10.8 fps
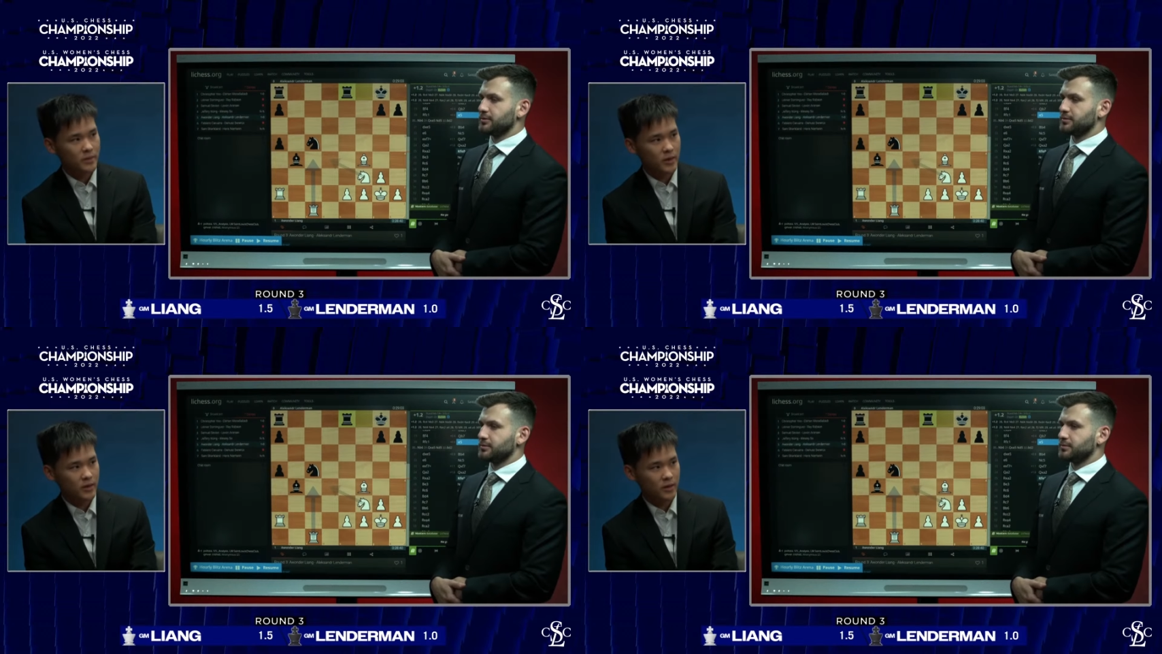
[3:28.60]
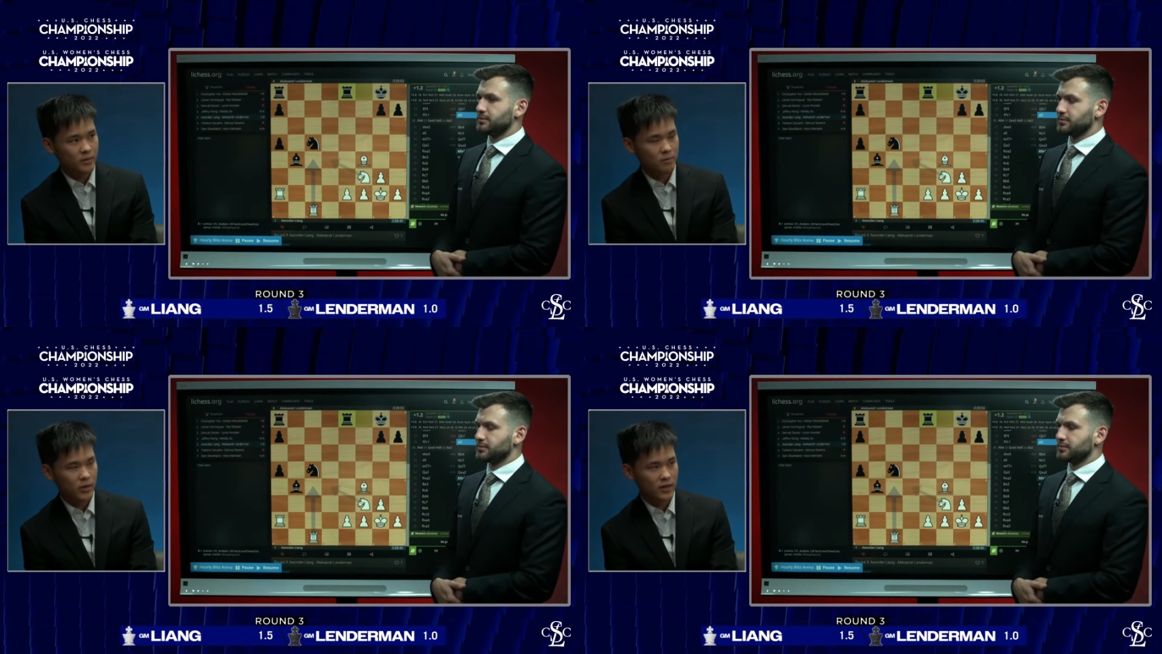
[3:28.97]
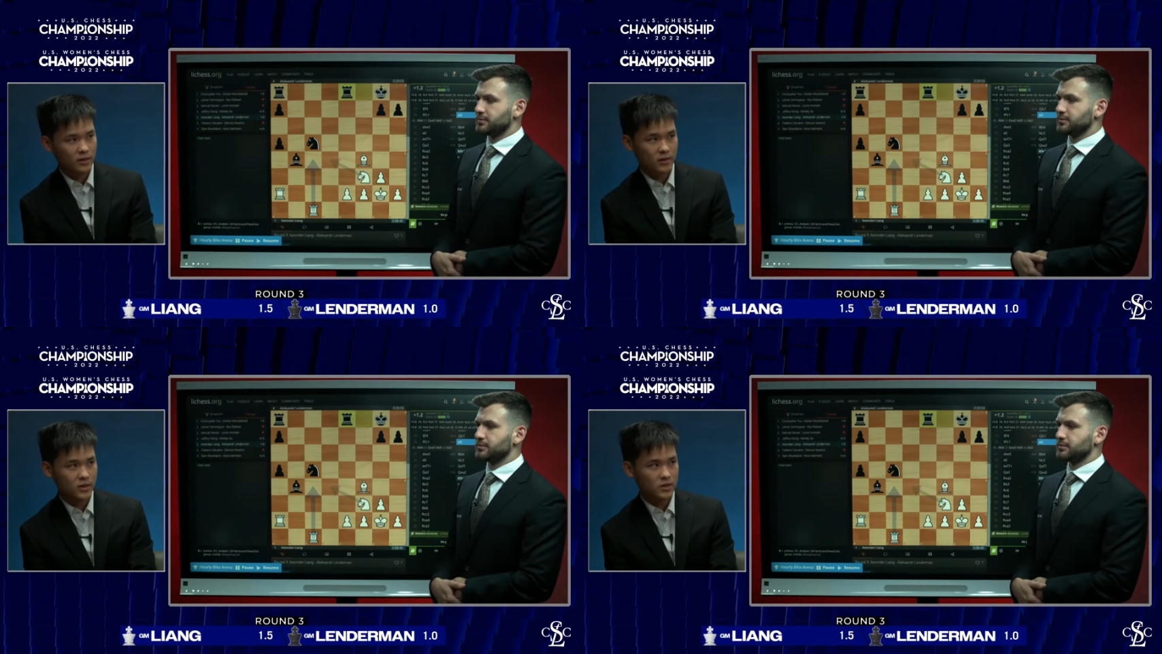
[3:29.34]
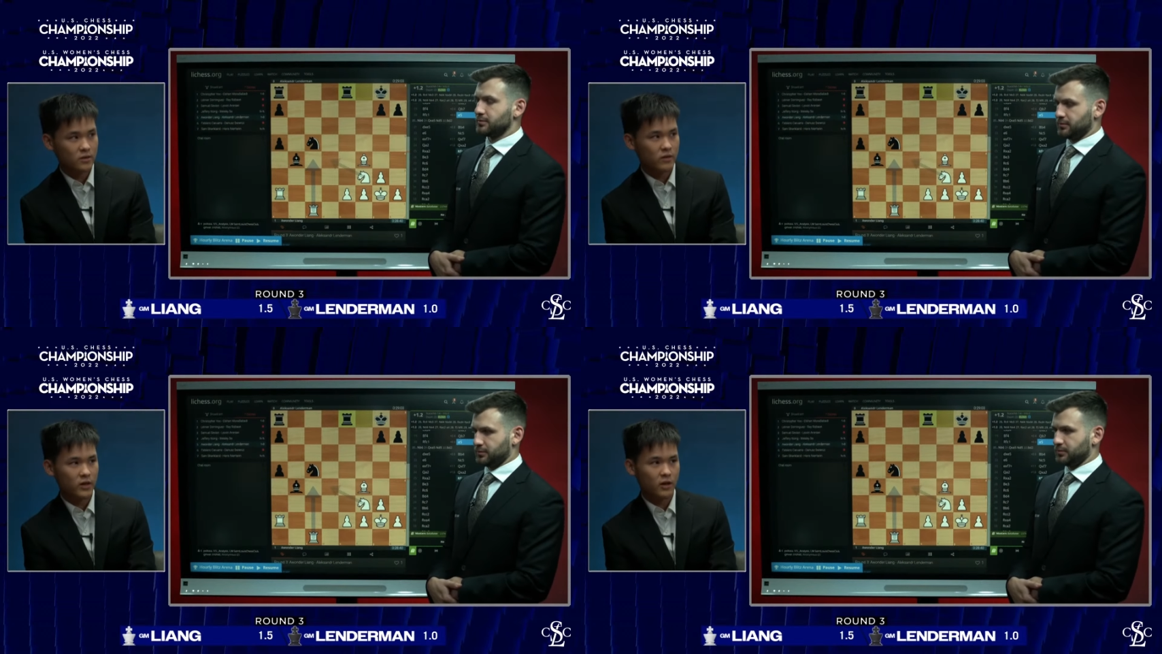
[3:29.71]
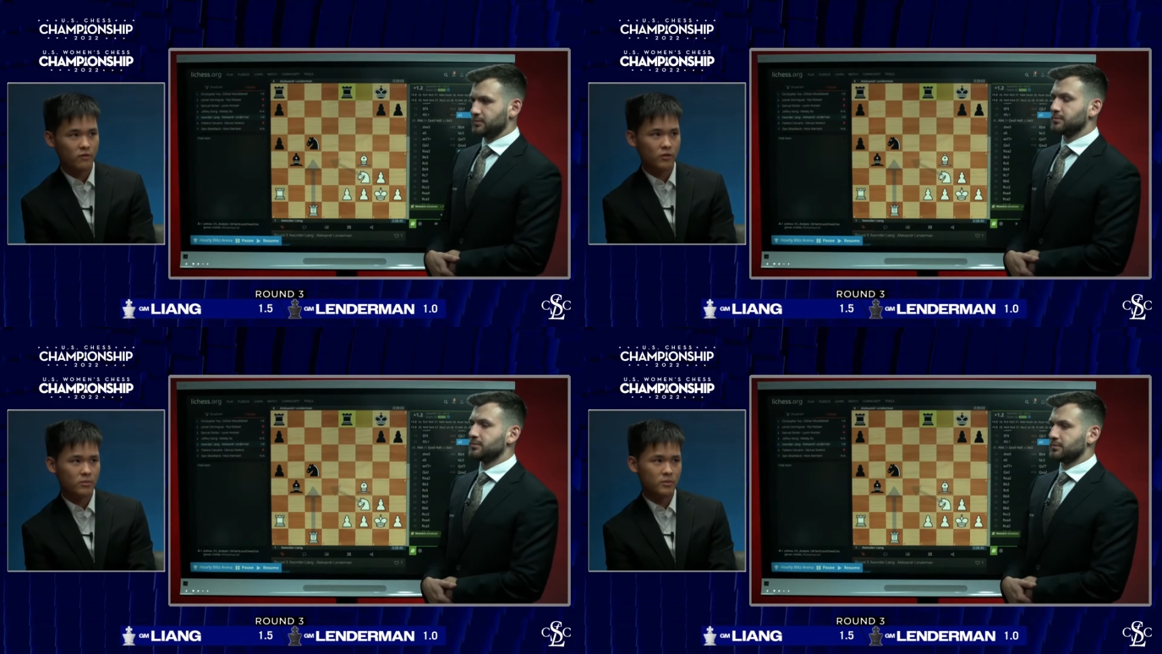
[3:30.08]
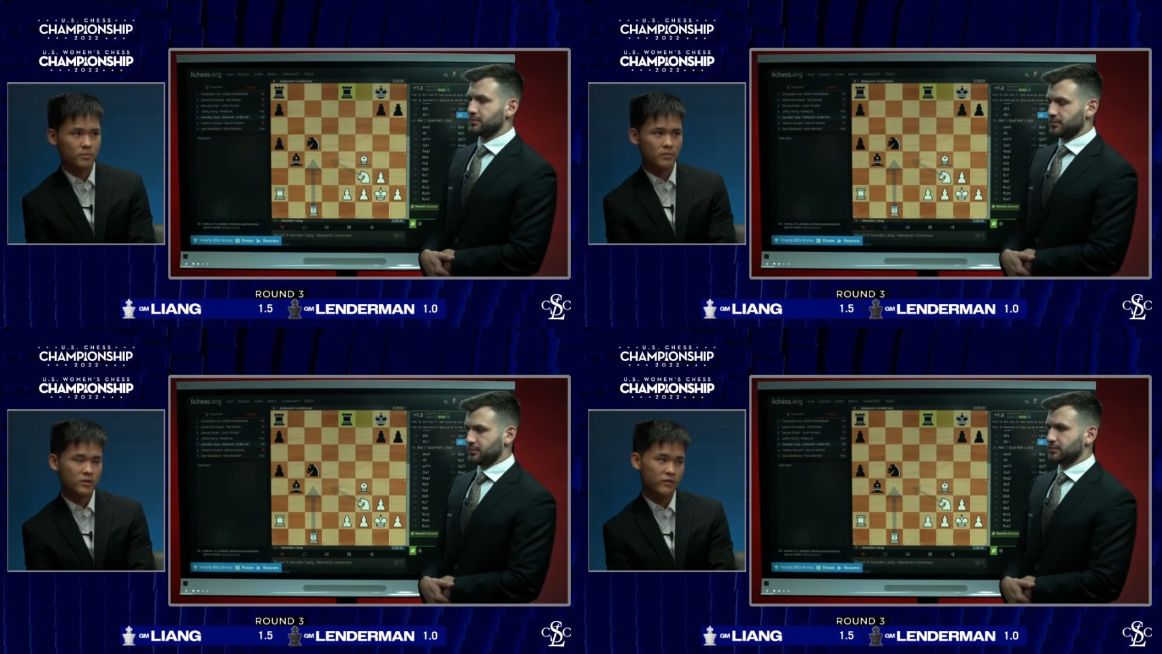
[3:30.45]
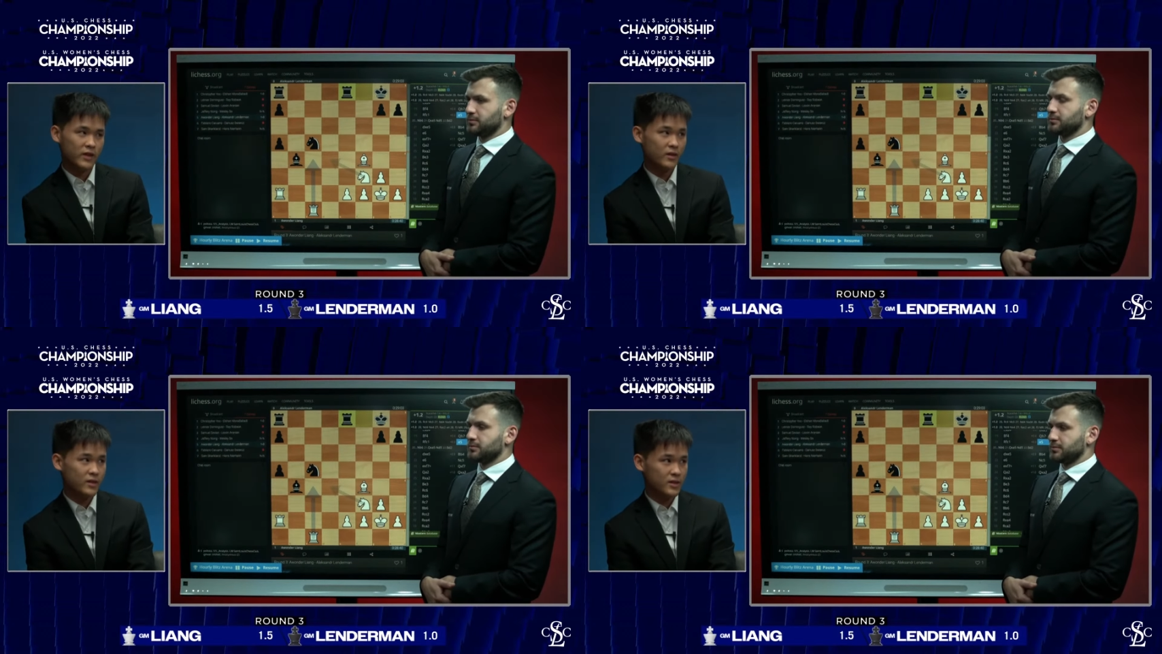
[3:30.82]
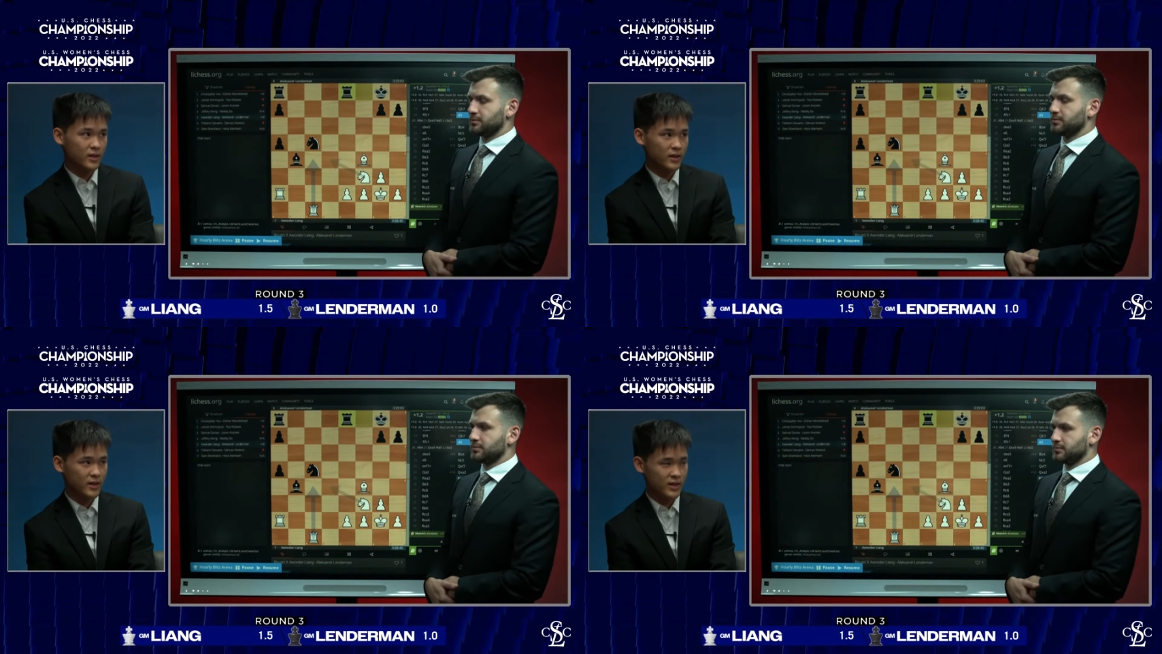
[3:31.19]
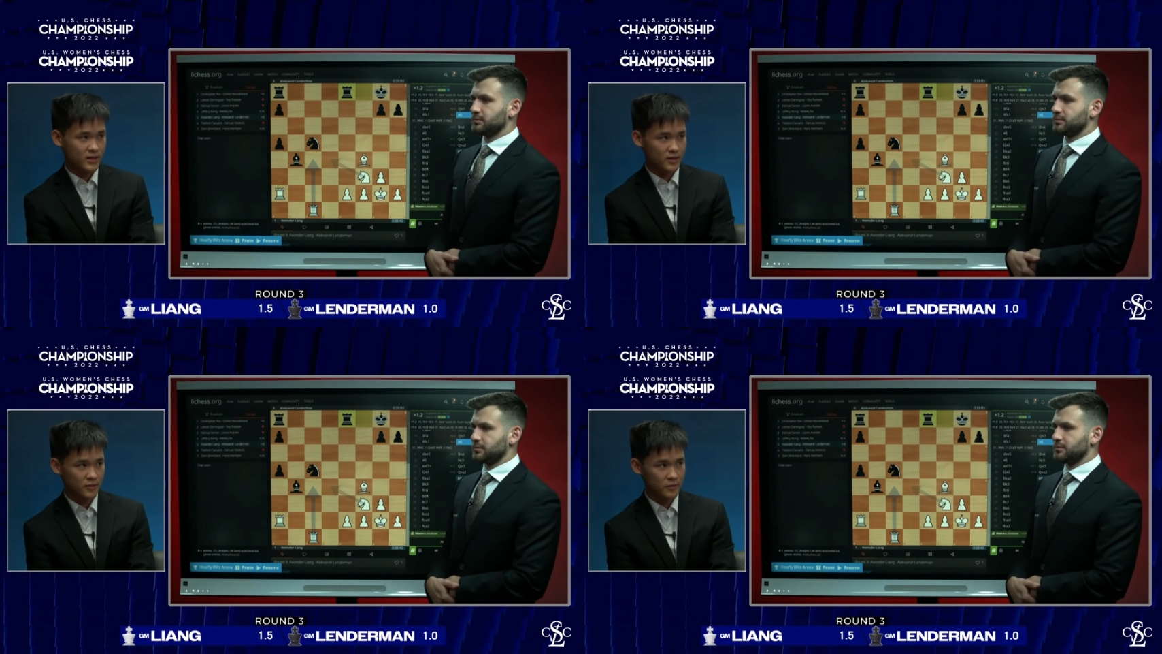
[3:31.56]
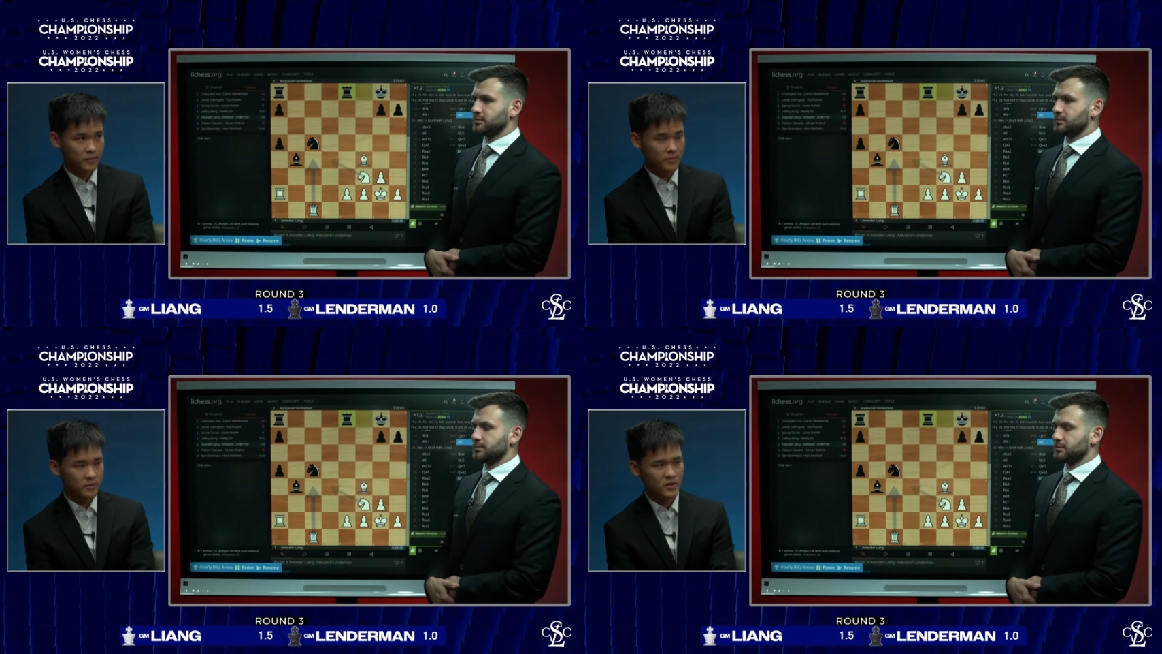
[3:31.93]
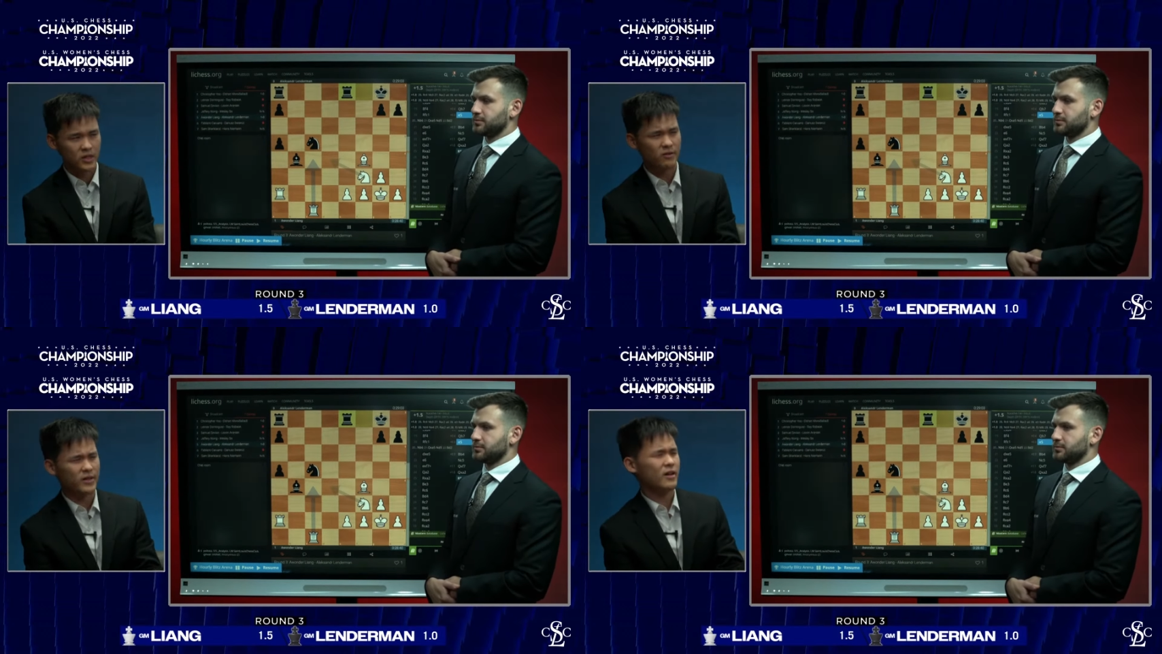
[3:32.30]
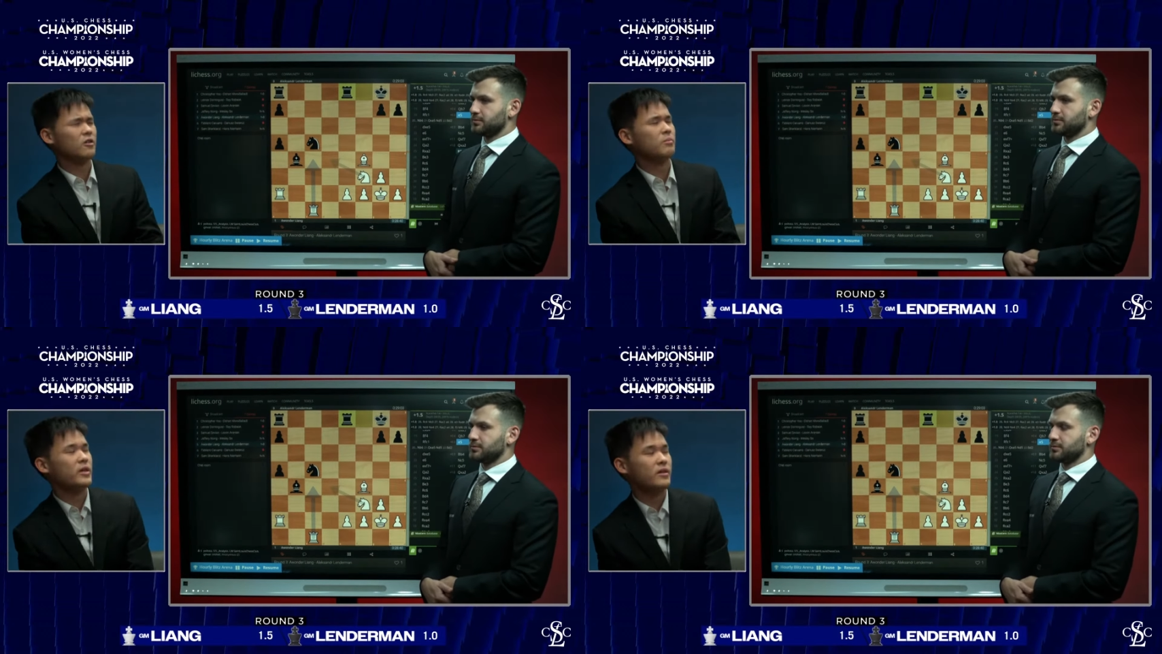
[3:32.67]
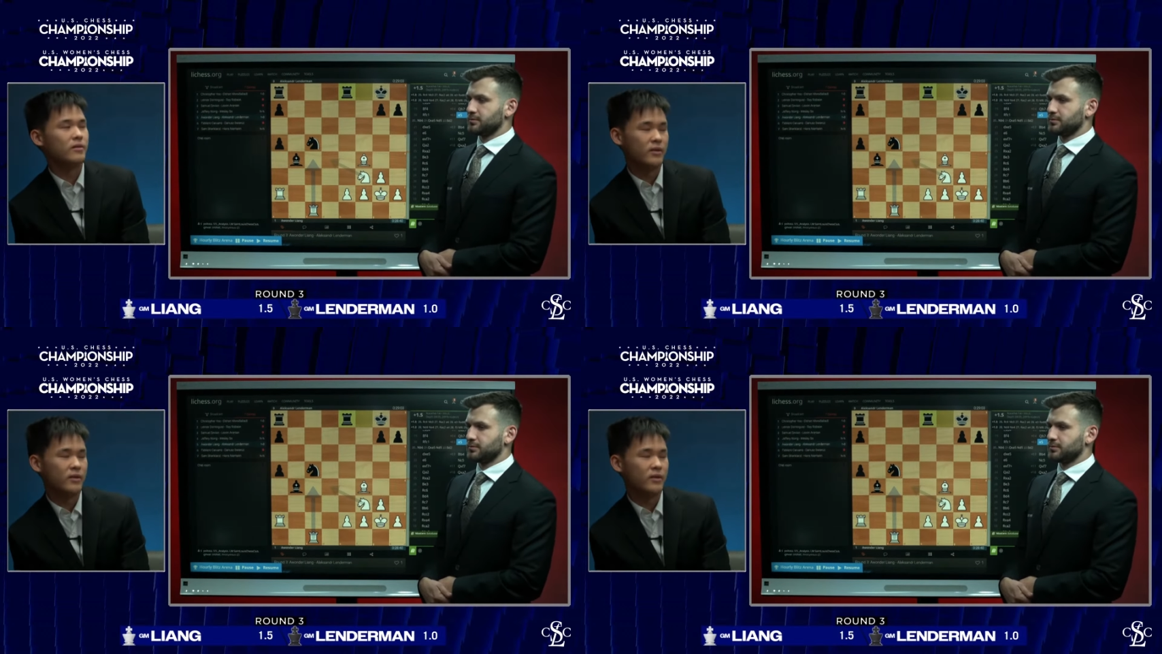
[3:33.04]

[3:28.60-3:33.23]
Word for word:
Speaker 1: I think practically it's just very hard for him to defend this. Like he has to generate counterplay in